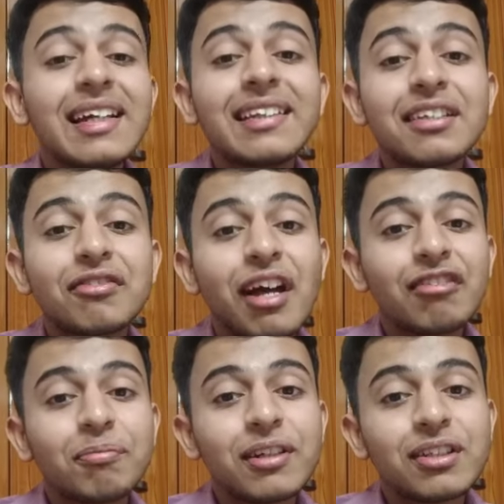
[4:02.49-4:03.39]
This
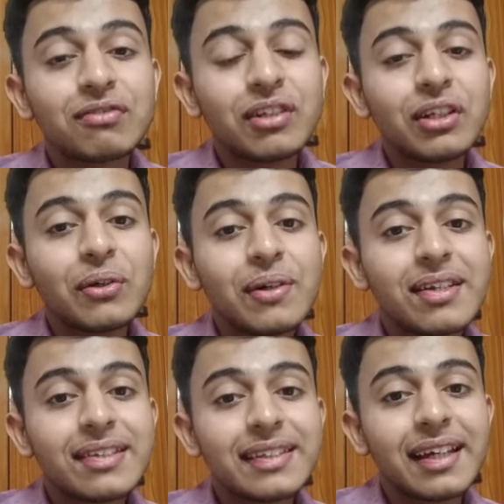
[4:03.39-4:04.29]
5 minutes video
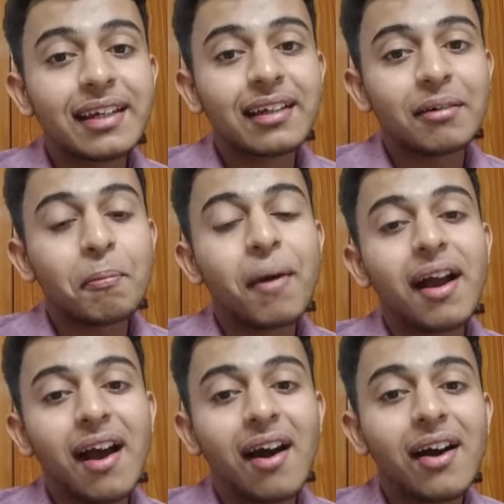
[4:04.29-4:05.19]
is like my
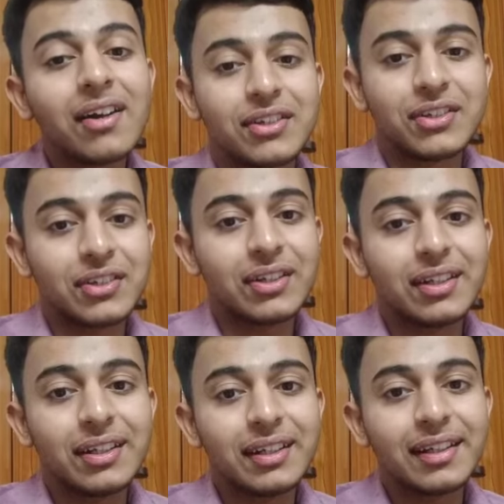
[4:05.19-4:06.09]
heart.
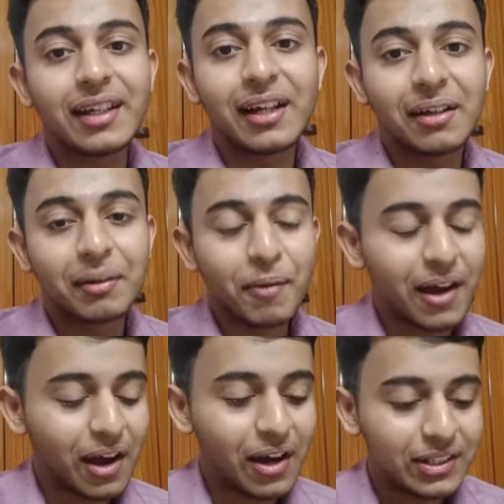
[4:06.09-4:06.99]
My
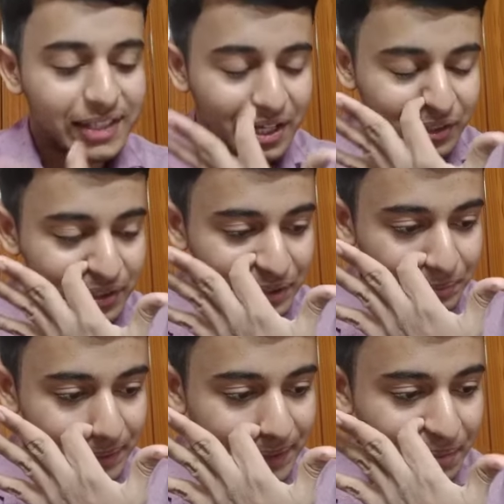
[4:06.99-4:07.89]
heart is actually
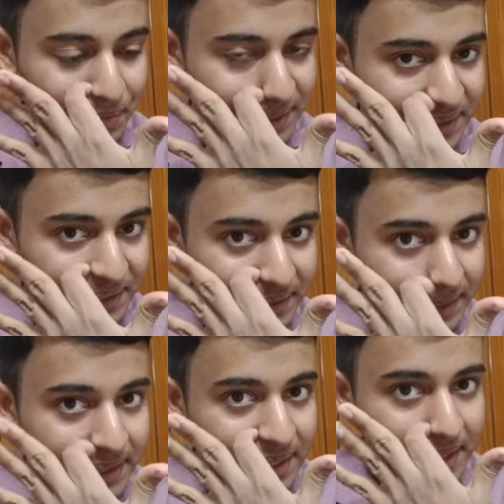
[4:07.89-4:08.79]
speaking,
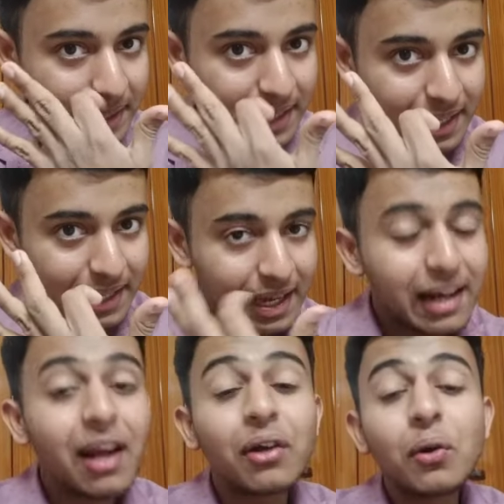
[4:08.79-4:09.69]
basically.
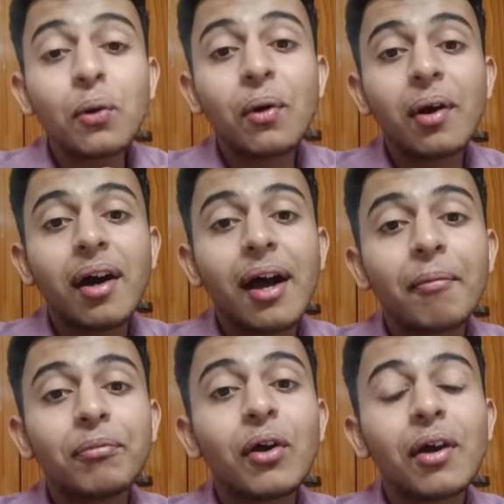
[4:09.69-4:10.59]
And I don't know,
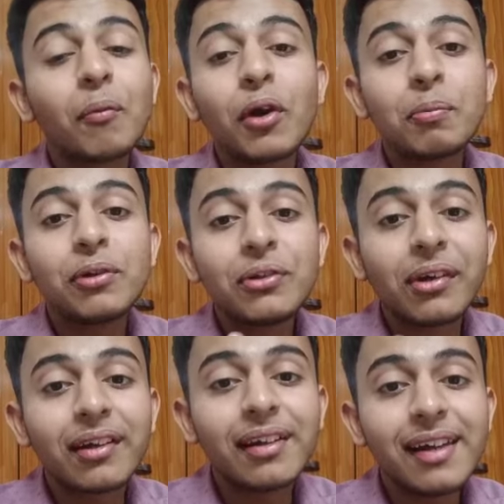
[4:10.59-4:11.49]
I'm not able to
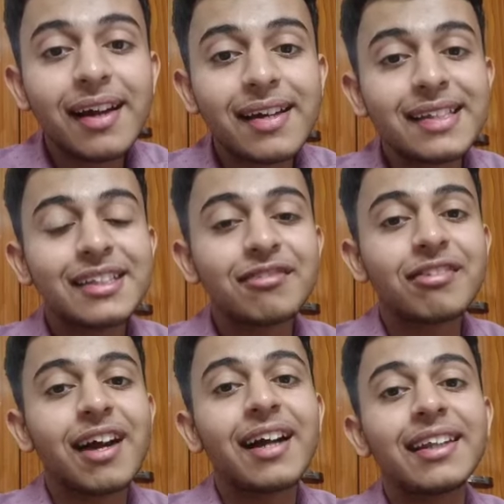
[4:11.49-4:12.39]
realize the
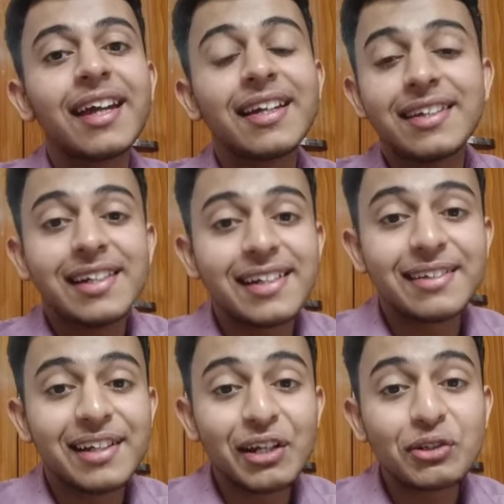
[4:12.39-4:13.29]
fact that
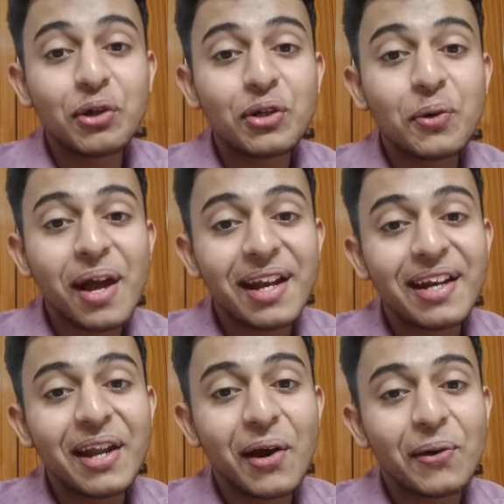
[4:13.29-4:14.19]
it's going to
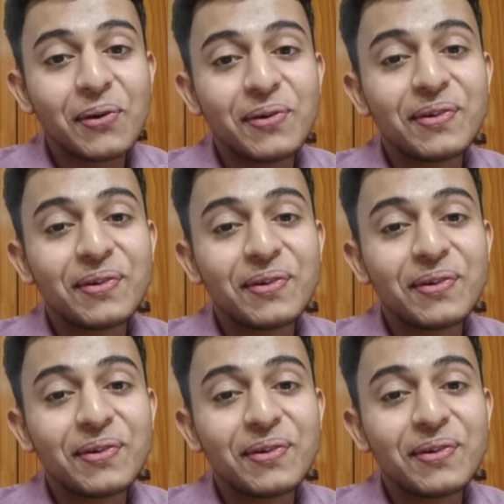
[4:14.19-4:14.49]
end now.